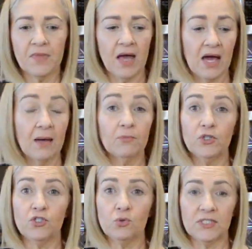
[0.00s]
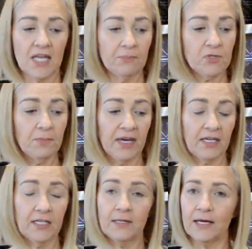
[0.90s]
I am going to attempt to make
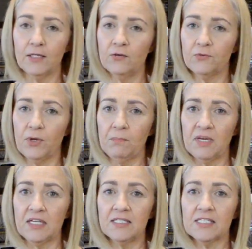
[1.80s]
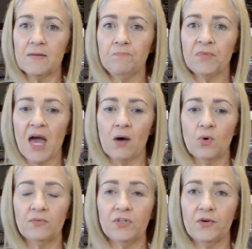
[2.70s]
it. I love green beans.
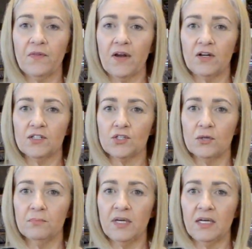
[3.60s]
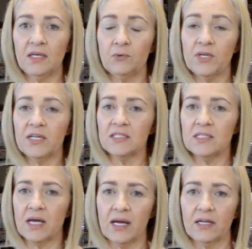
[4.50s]
However, there are some ingredients
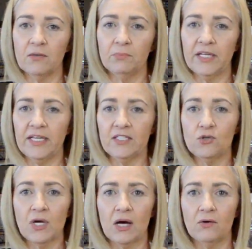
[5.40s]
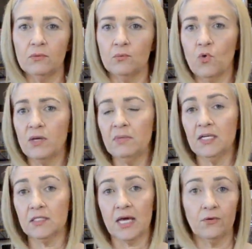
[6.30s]
that I completely took out. One,
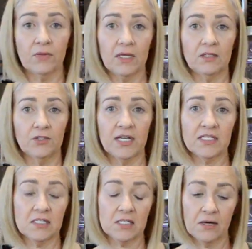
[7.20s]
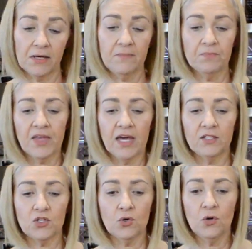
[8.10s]
because I don't think they're necessary. And
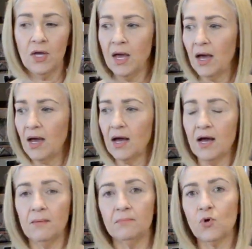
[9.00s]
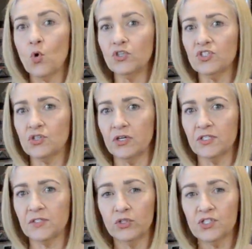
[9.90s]
two,
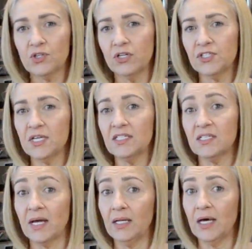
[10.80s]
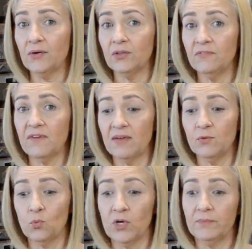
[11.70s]
cornstarch. Cornstarch is not allowed on the
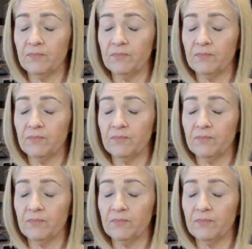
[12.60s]
5-in-1.